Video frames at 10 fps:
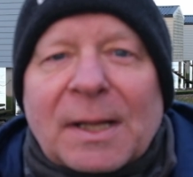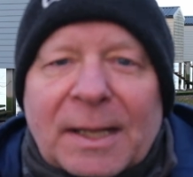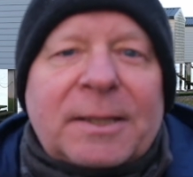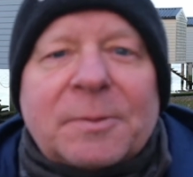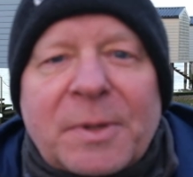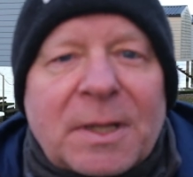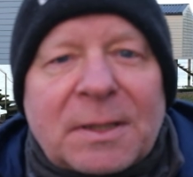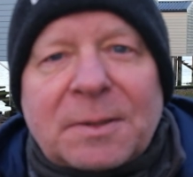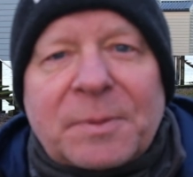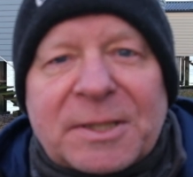it can be a
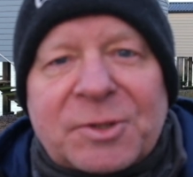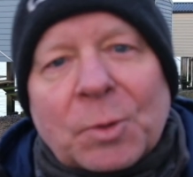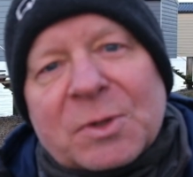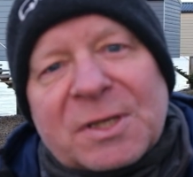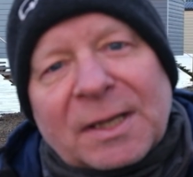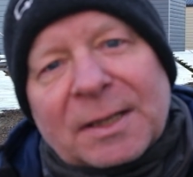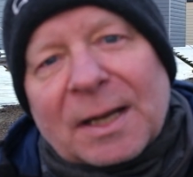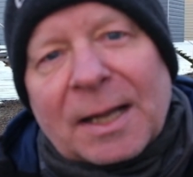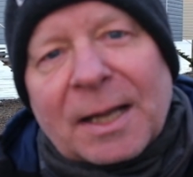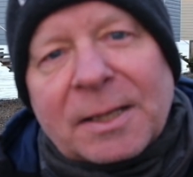little bit daunting
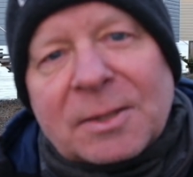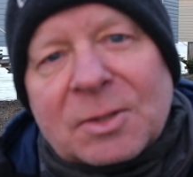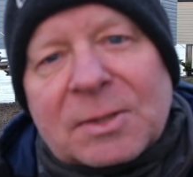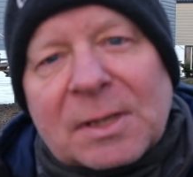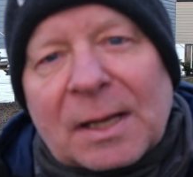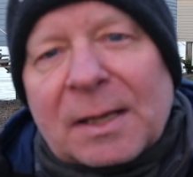and